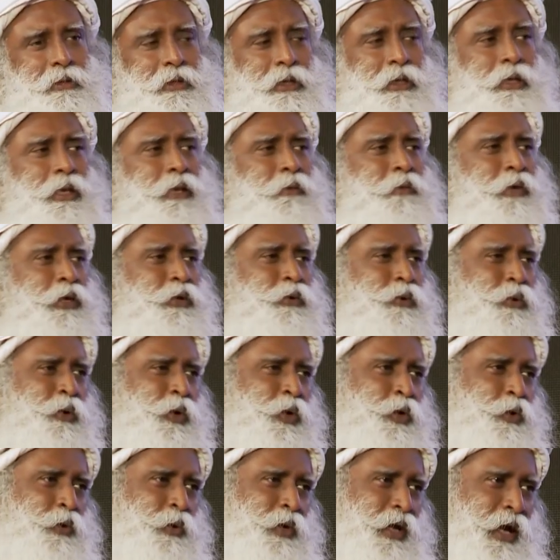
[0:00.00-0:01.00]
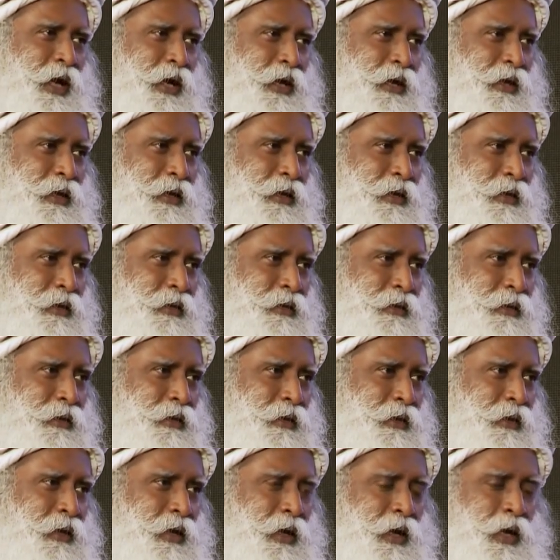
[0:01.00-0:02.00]
Anyway, you're going to die.
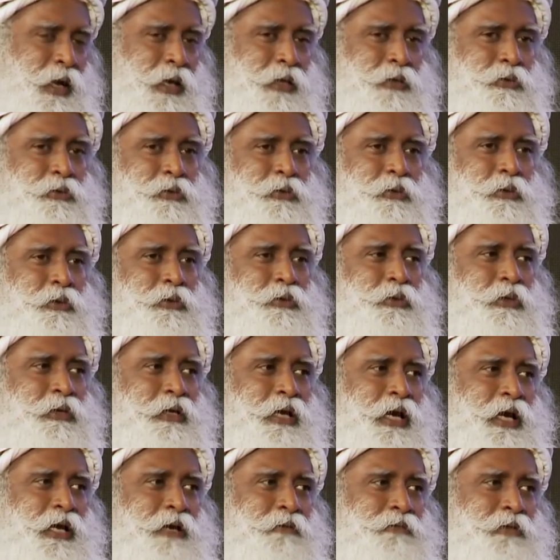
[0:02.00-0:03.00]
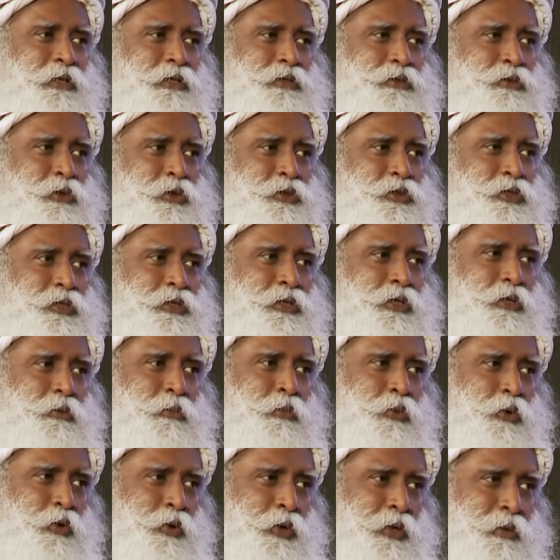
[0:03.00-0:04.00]
Are you going to die of exhaustion or
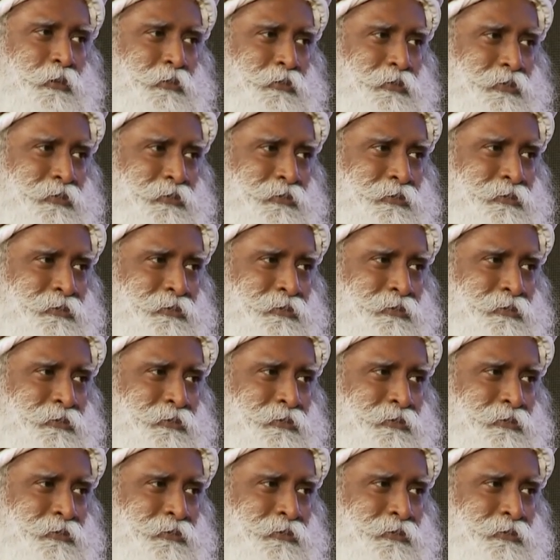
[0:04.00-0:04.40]
boredom?